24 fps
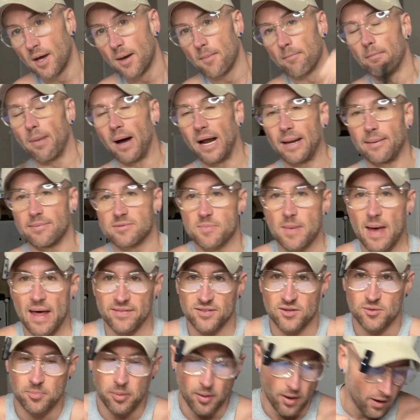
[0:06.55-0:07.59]
My name is
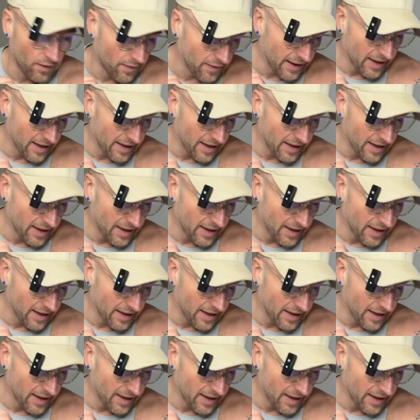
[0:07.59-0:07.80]
Matthew Paul.